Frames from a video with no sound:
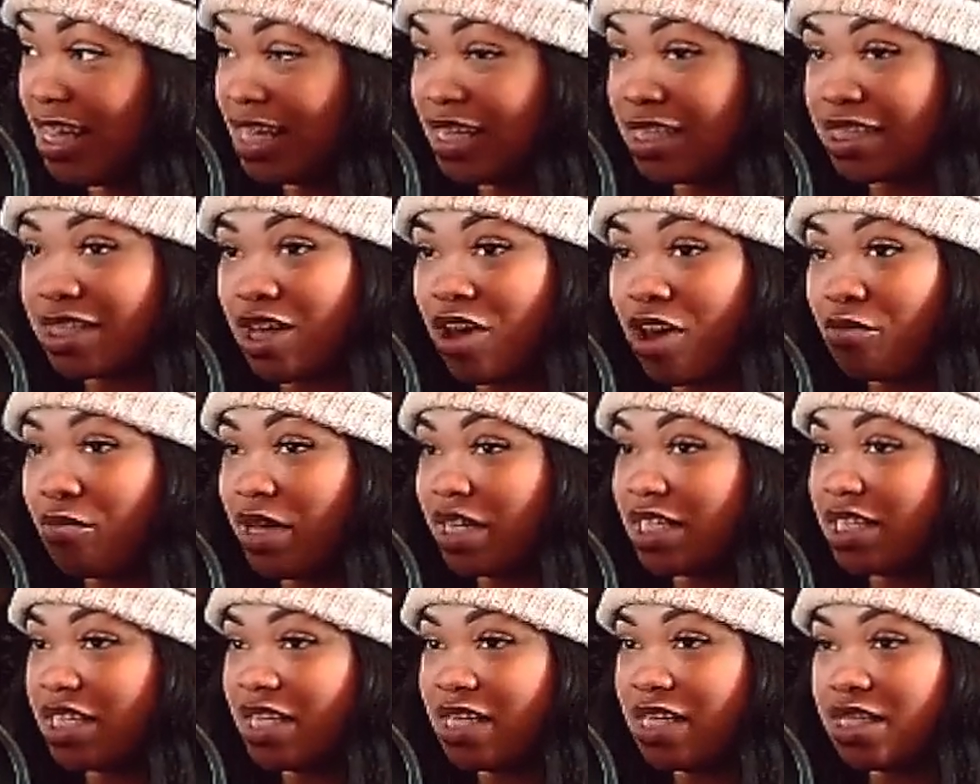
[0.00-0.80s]
it's so
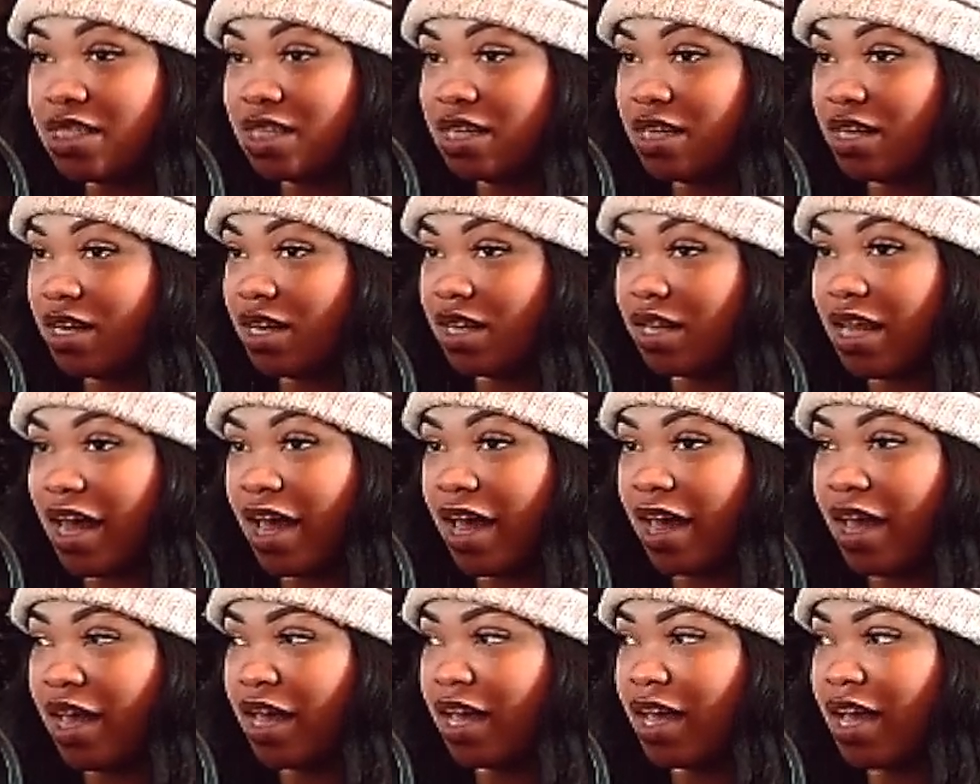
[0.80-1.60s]
much easier.
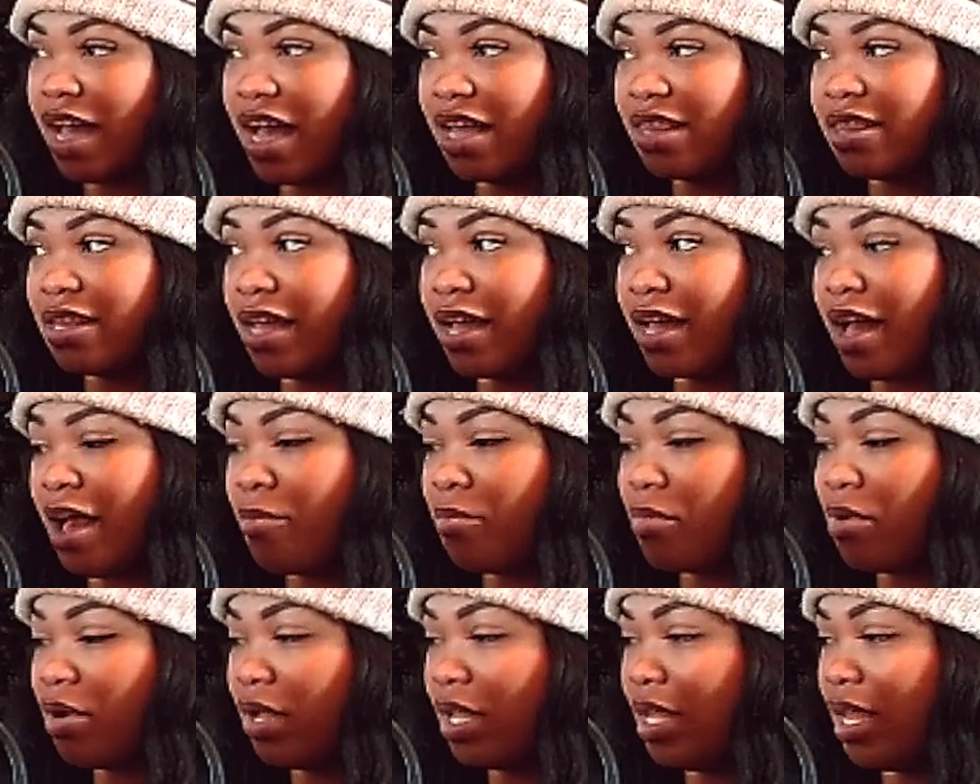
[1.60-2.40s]
Like I think
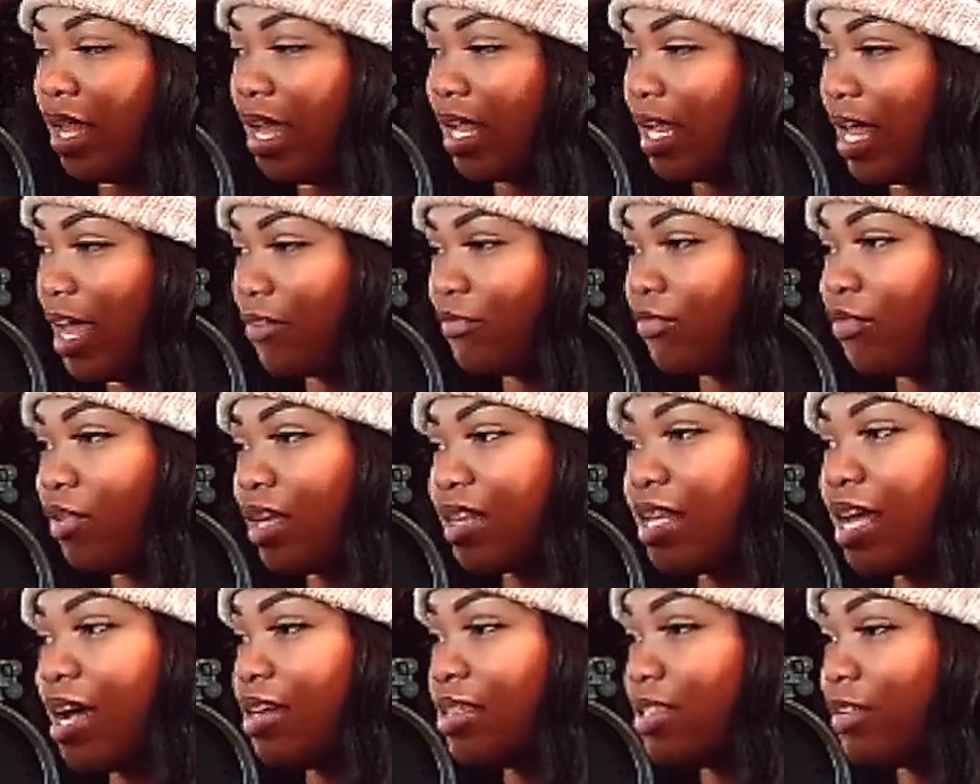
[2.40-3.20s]
I'm only at like four
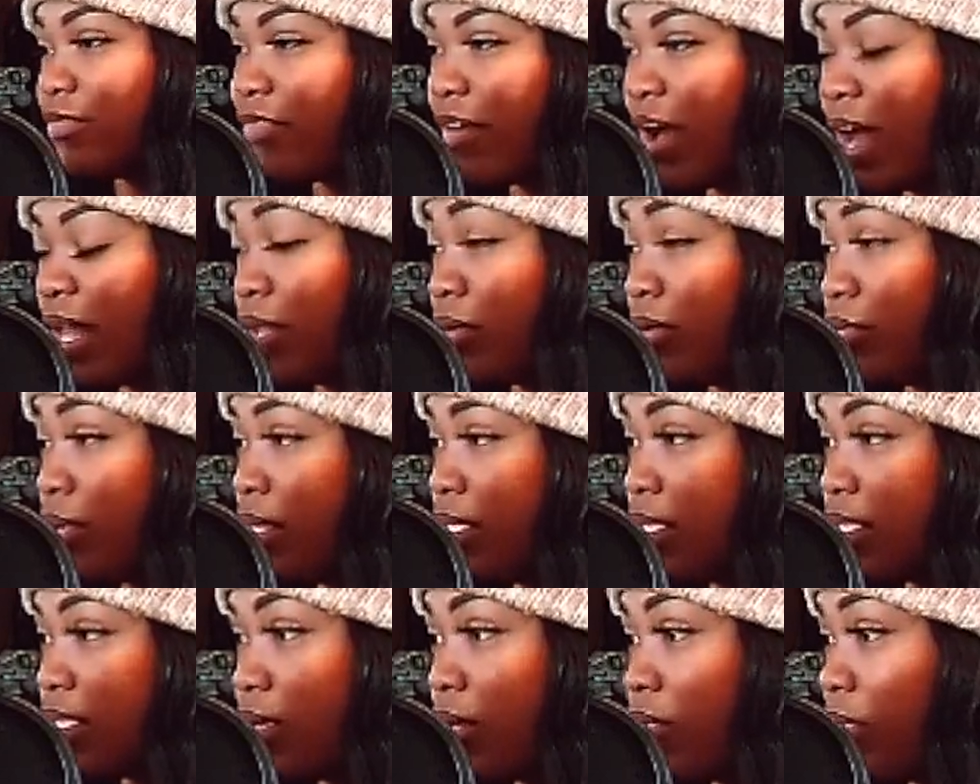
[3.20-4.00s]
thousand
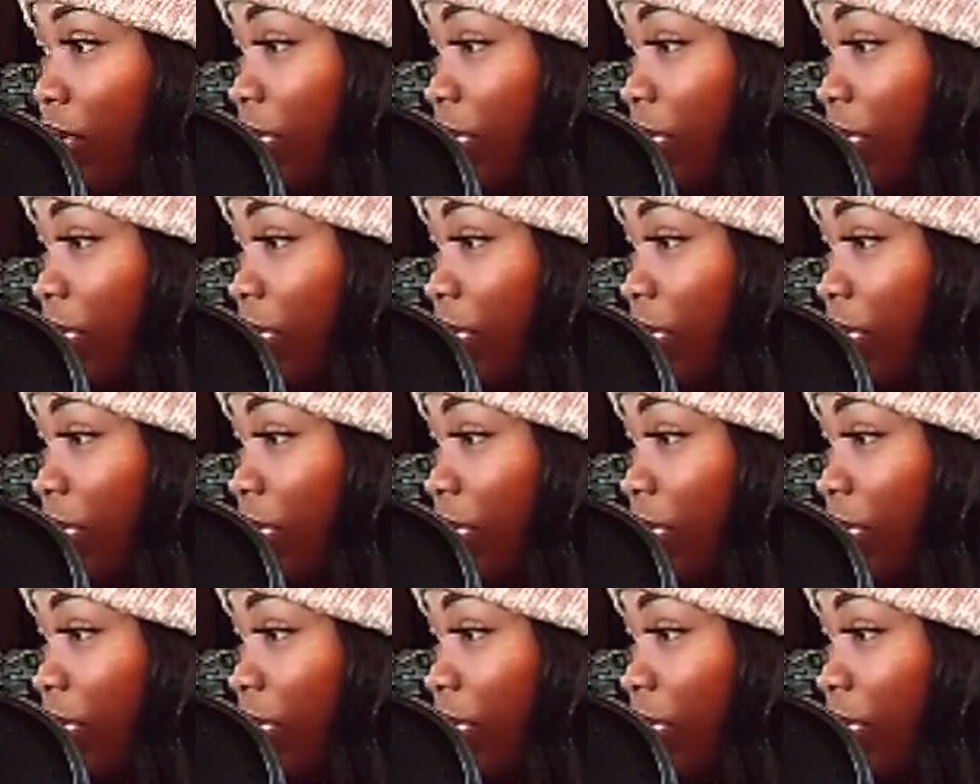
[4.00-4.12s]
followers on